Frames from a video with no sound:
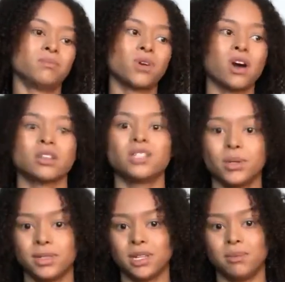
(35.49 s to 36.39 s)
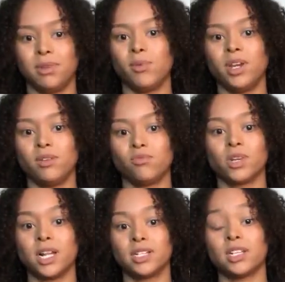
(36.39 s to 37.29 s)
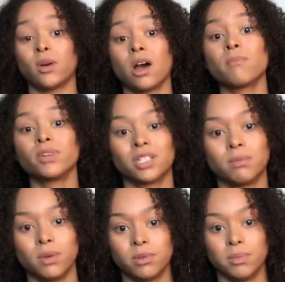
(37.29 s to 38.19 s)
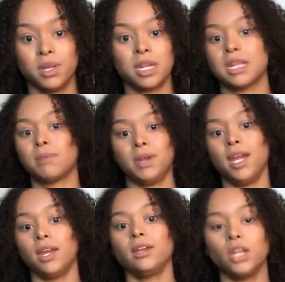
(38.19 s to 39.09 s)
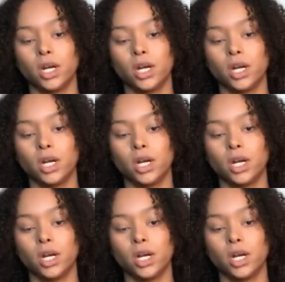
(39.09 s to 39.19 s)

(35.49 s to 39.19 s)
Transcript: costing it was going to be, we didn't realize how cumbersome it would be in the beginning,